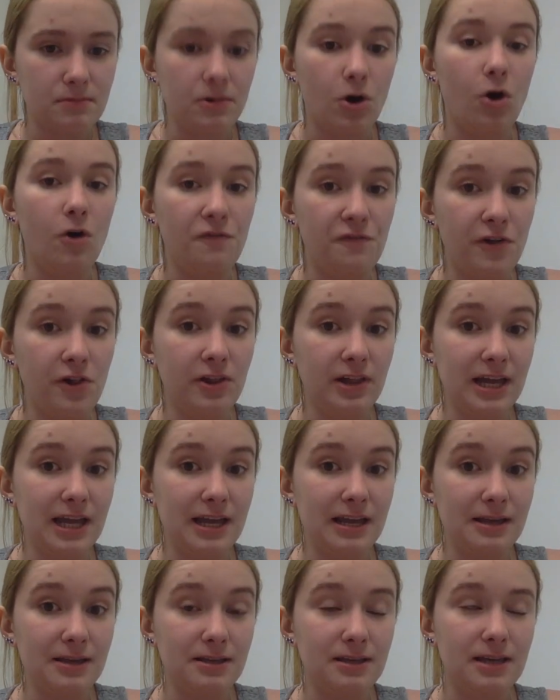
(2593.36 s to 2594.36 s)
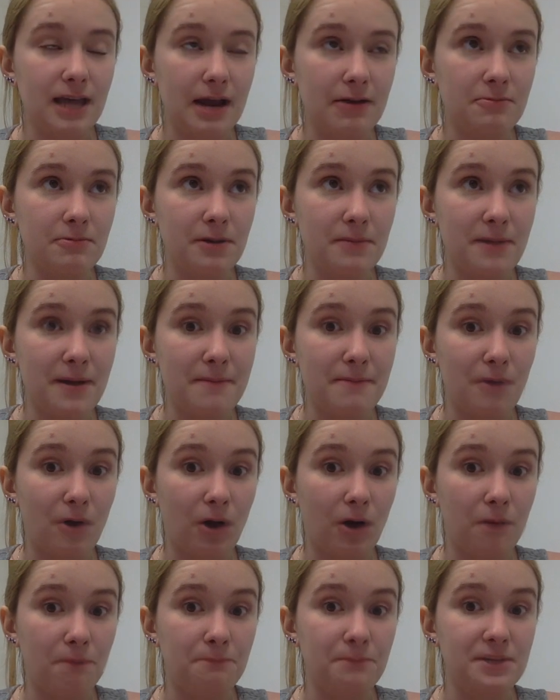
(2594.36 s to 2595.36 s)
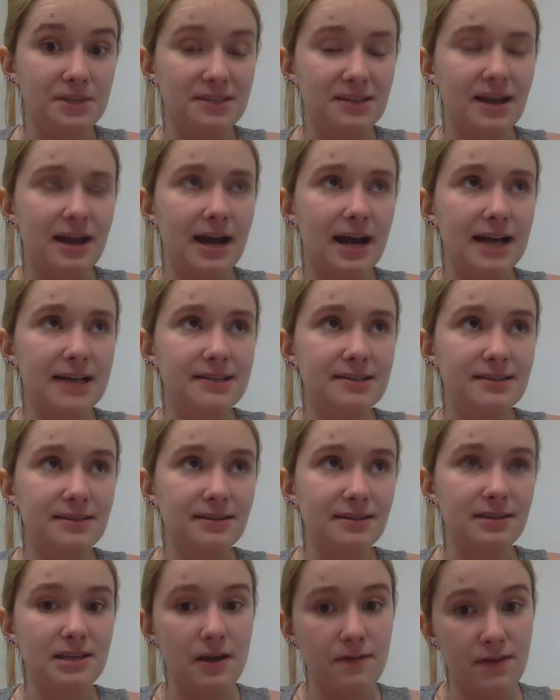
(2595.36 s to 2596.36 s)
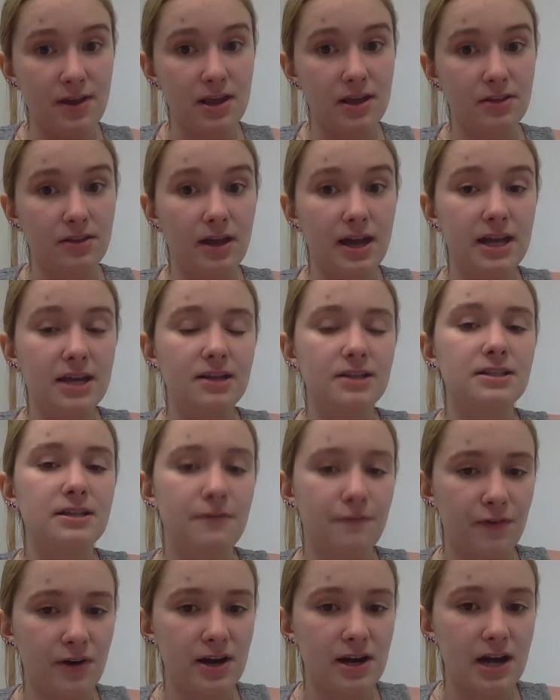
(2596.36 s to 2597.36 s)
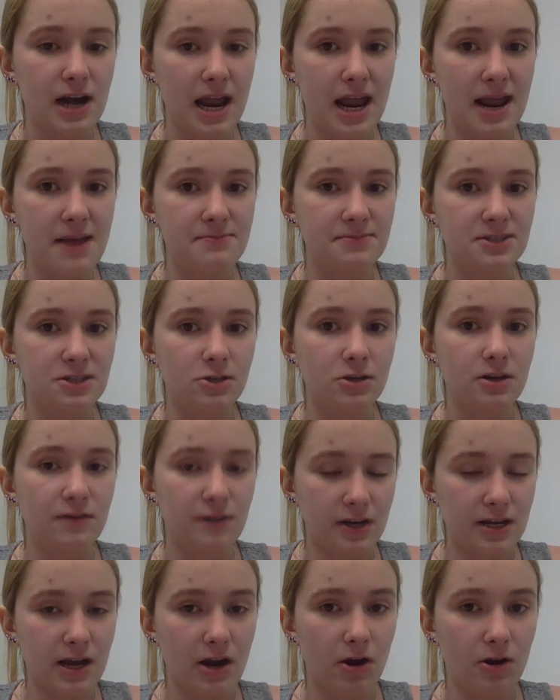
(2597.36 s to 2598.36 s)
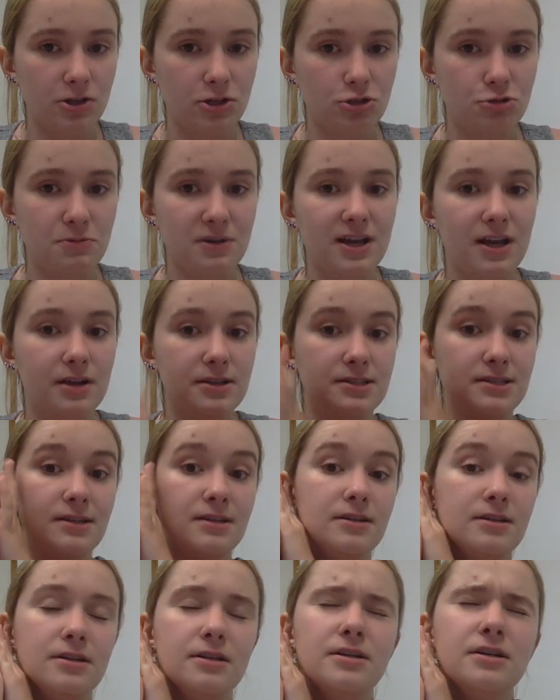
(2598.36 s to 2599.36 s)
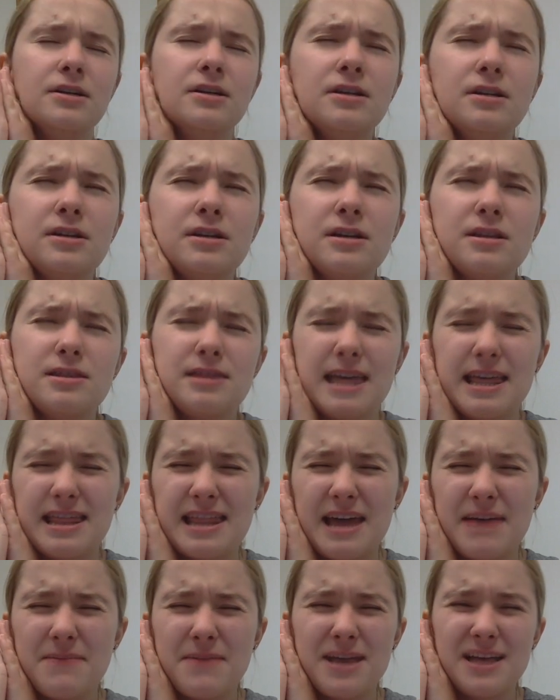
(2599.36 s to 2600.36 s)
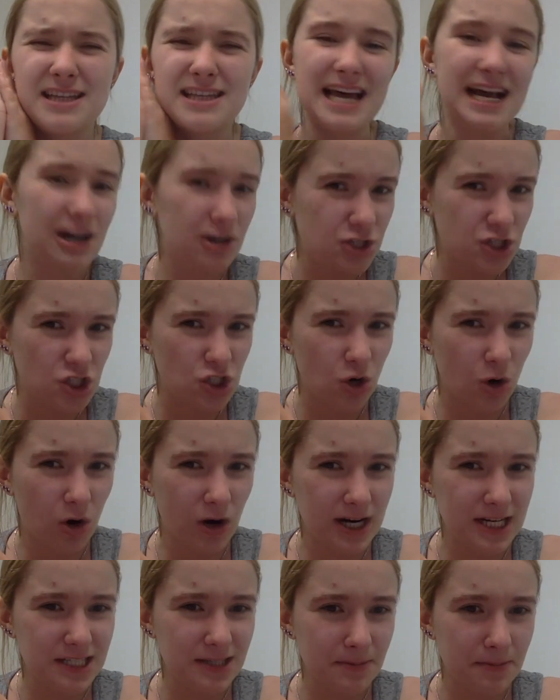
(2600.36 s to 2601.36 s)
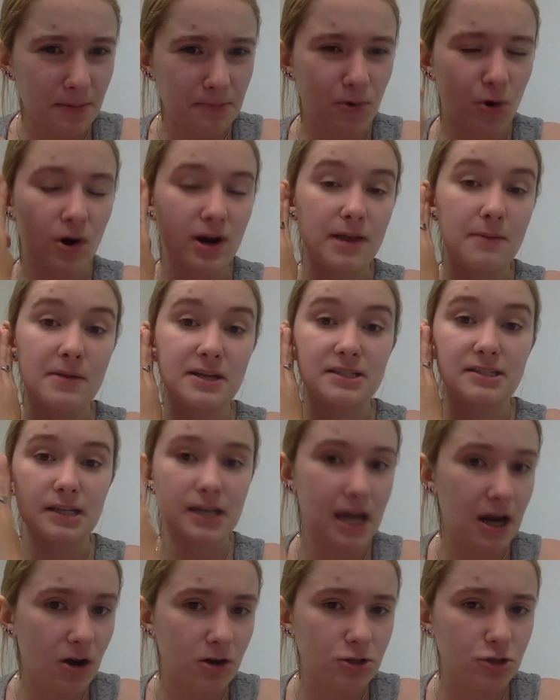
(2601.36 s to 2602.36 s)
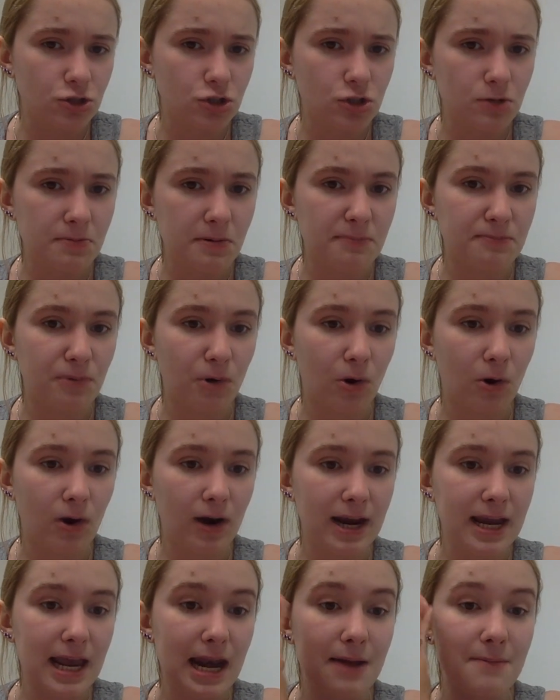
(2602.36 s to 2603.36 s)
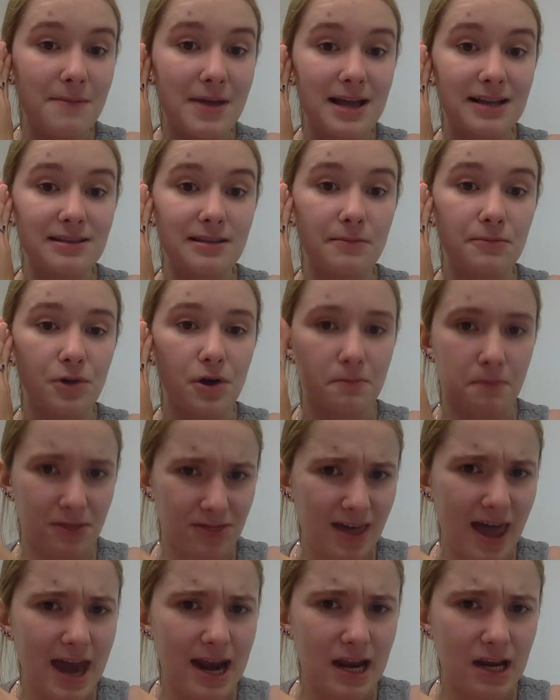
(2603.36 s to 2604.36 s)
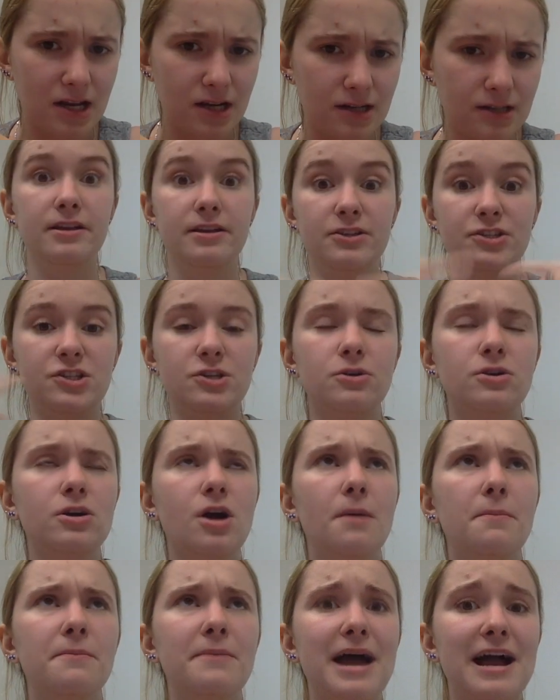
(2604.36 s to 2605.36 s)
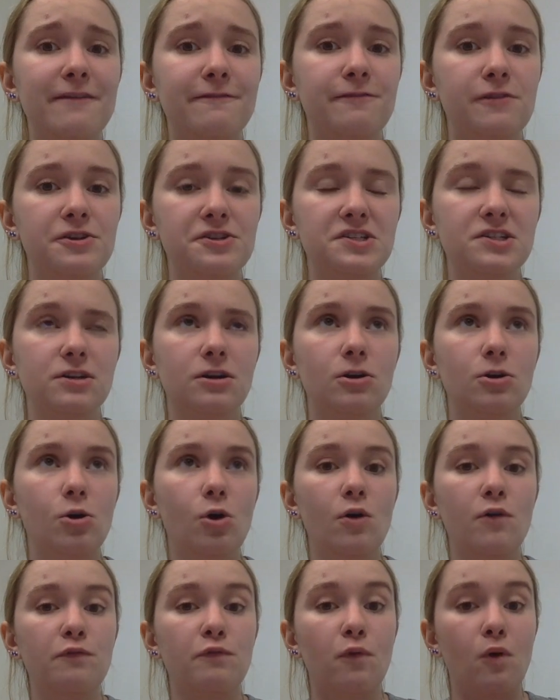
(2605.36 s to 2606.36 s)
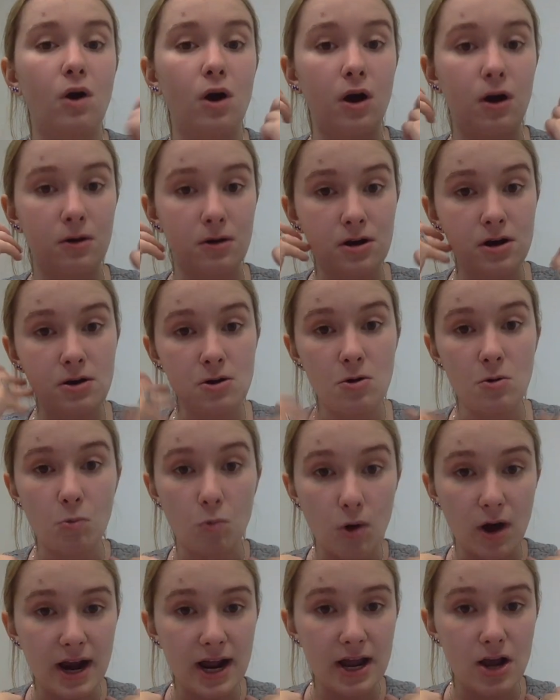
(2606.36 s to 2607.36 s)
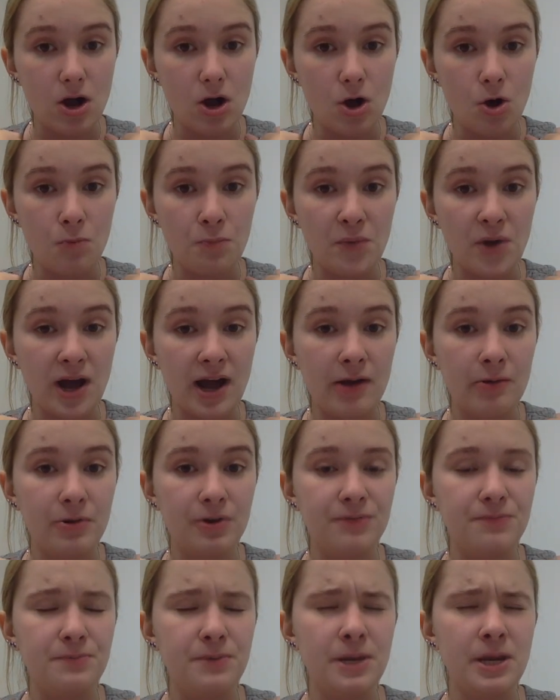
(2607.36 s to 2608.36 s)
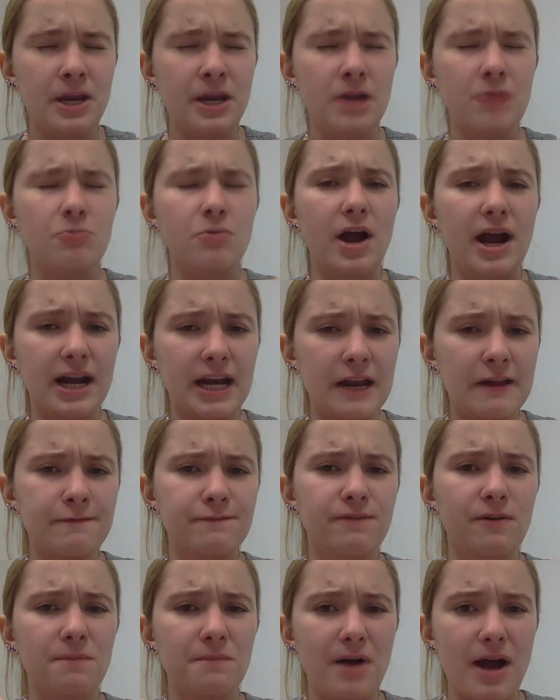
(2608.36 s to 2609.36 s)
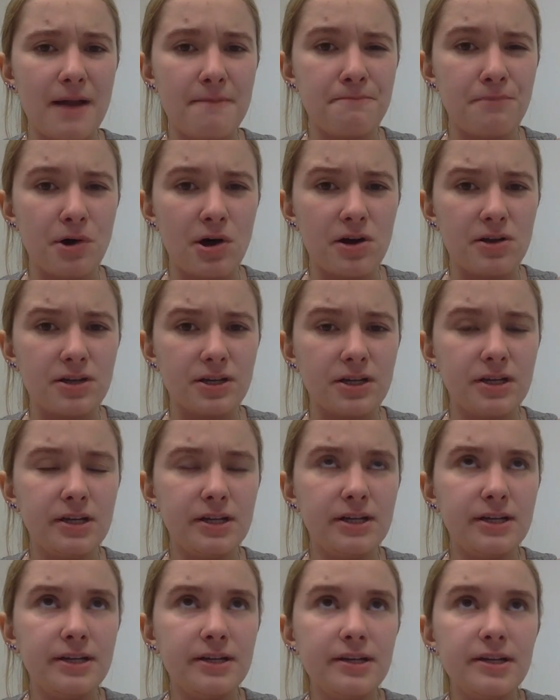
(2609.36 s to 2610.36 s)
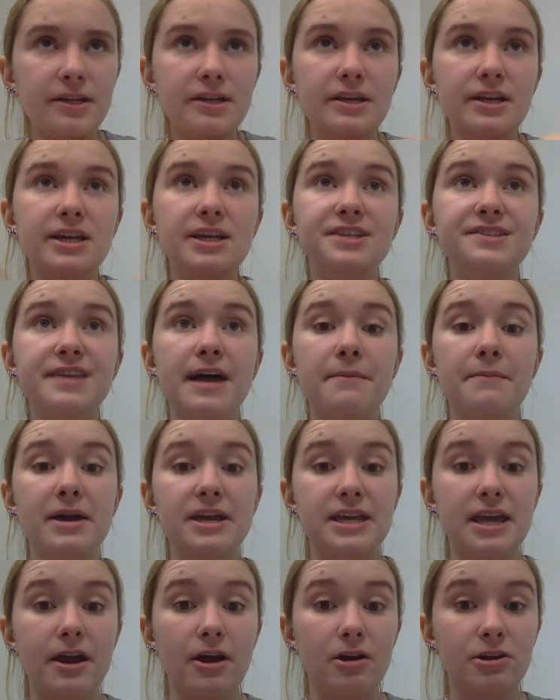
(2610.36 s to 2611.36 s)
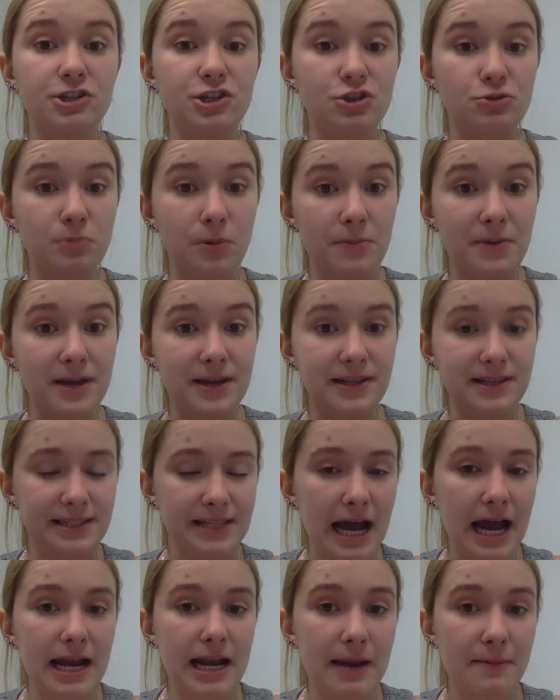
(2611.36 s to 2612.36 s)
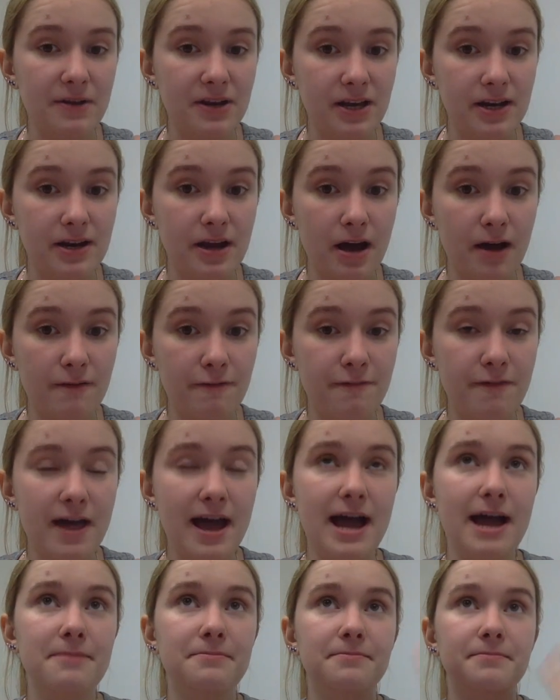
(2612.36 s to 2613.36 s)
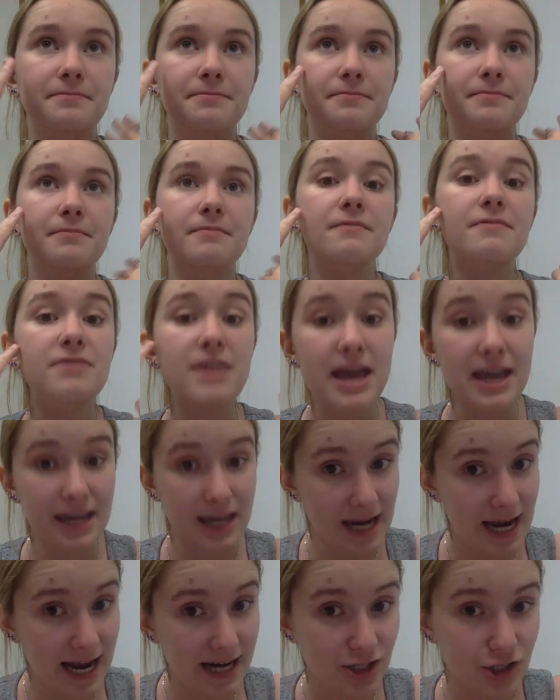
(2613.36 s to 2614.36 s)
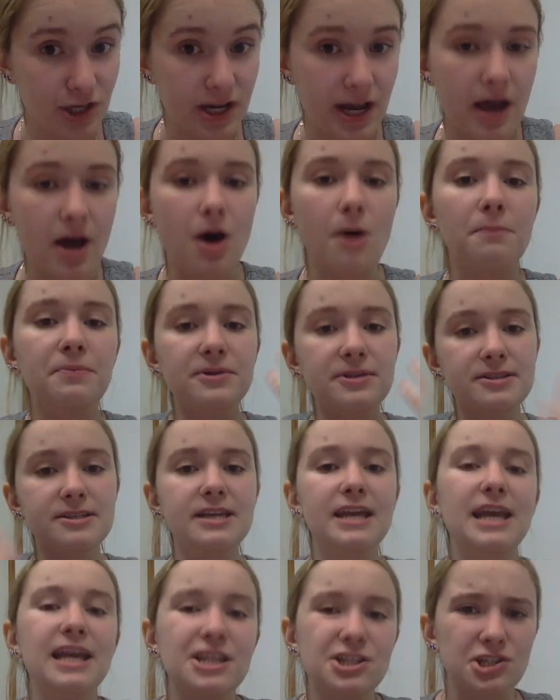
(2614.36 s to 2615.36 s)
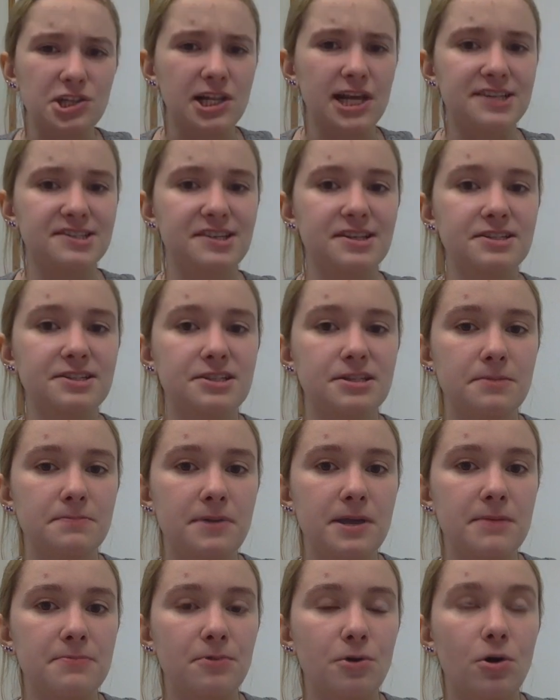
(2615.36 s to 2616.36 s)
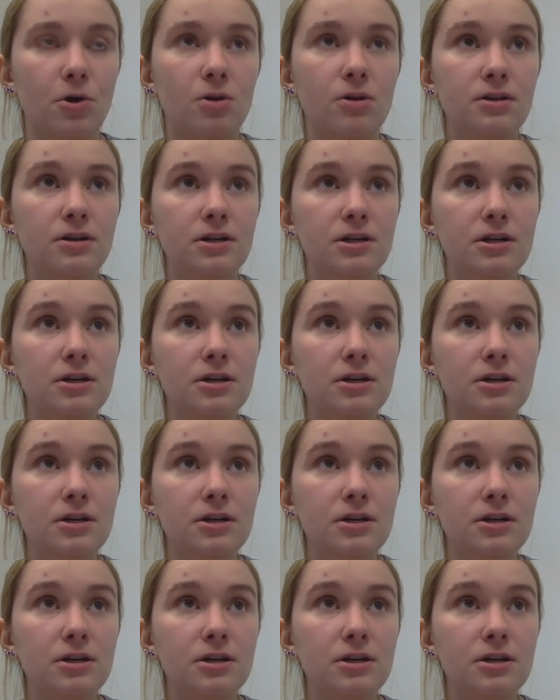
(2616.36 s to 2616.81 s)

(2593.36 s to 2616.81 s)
hopefully can remember besides giving like different names to different characters because then that makes their story super boring, it makes the characters super boring, and it makes them look pathetic. To come back full circle for what I hope I would be writing for my book is that my characters will be dynamic enough that they can actually help teach lessons to people